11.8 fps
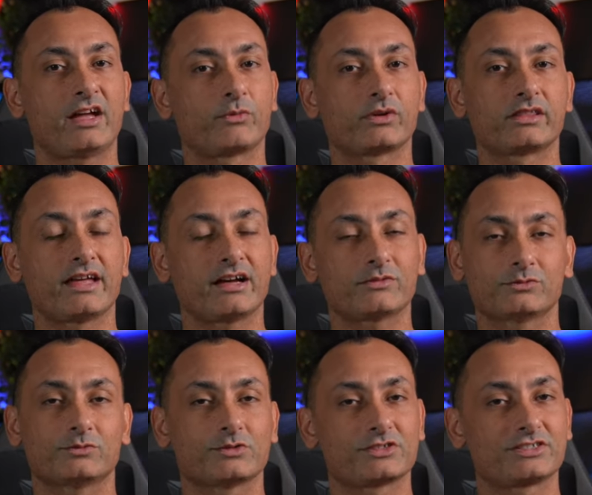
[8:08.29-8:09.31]
And with that,
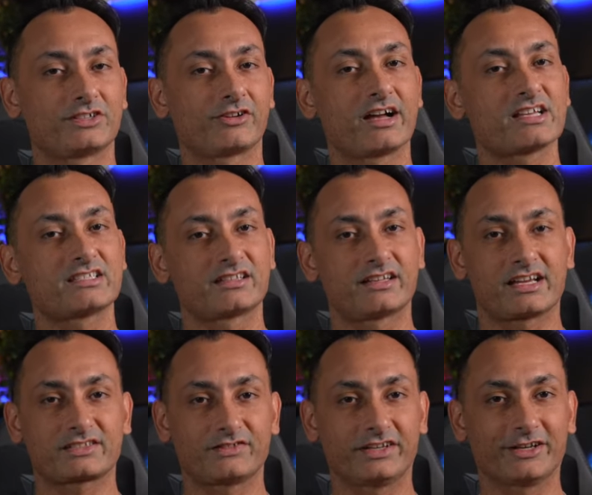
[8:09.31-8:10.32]
we'll see you guys in the
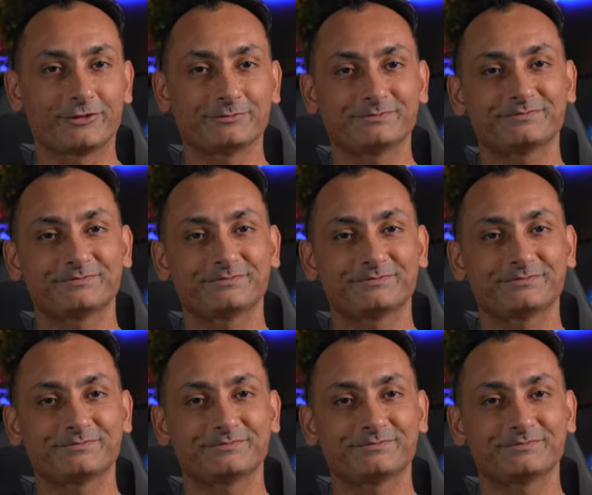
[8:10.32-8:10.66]
next video.